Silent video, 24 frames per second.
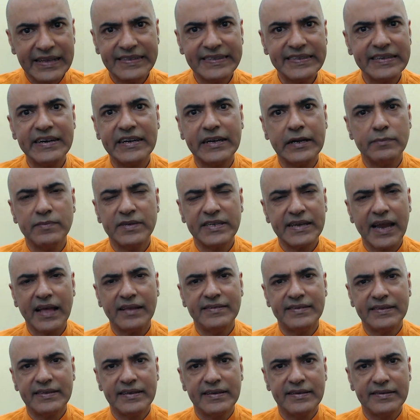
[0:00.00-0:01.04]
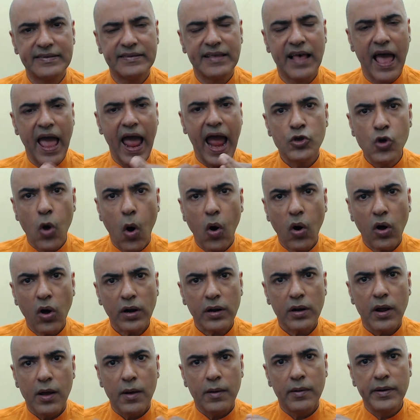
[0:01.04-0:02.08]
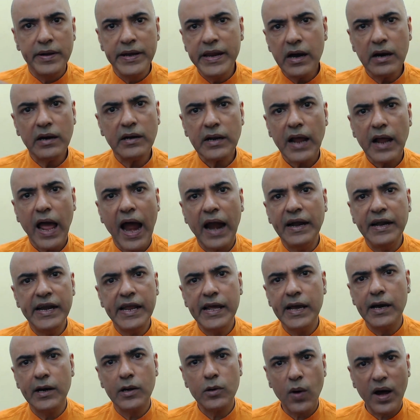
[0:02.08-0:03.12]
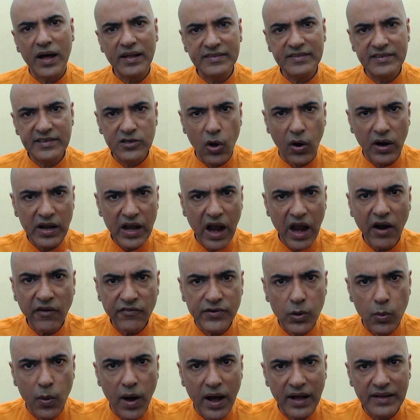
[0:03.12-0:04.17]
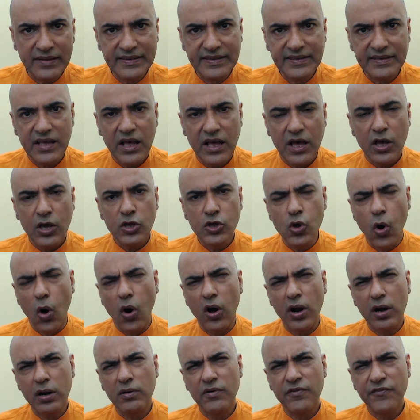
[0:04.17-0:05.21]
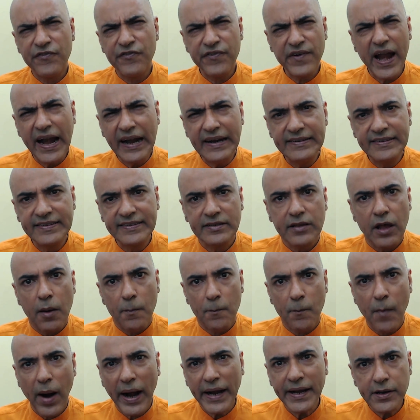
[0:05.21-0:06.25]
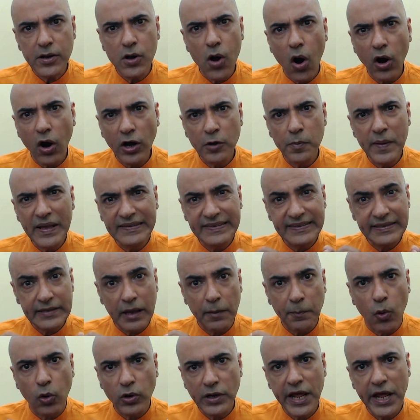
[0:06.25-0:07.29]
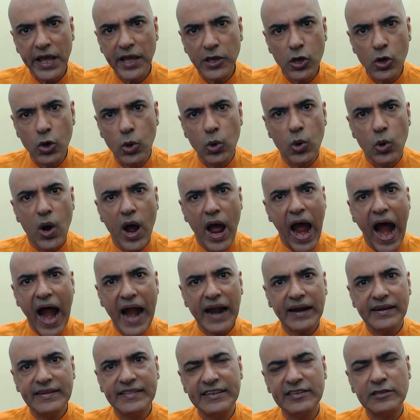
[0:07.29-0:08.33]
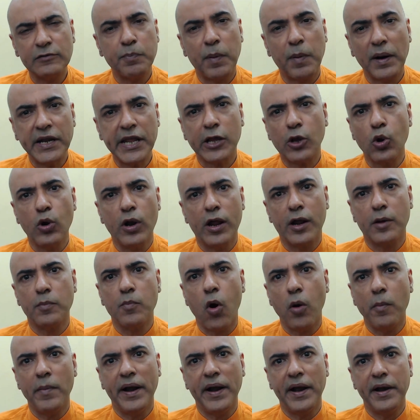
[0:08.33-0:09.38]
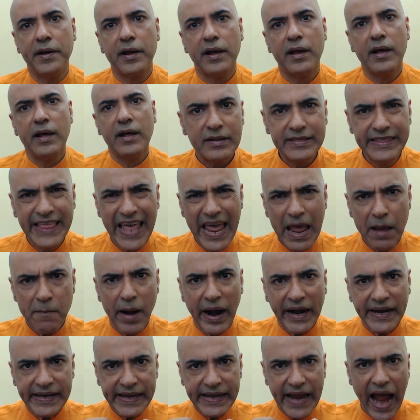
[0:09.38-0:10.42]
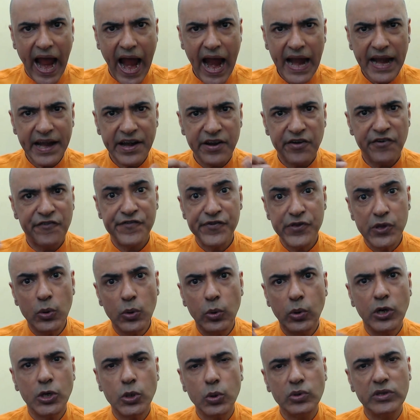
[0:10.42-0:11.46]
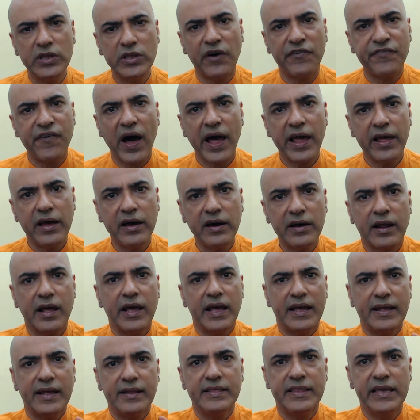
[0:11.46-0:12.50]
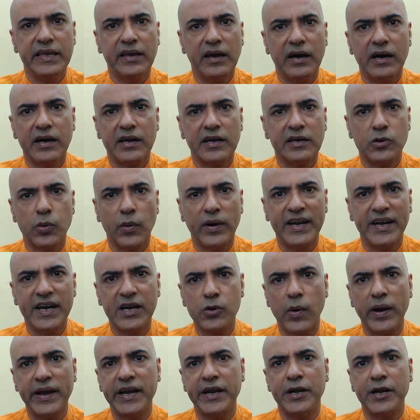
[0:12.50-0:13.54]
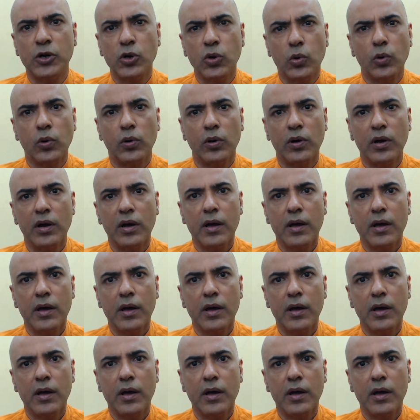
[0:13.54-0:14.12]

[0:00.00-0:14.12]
circumstances, your near and dear ones, your loved ones, your friends might not be supporting you at this particular moment. They might add fuel to the fire in the year 2022.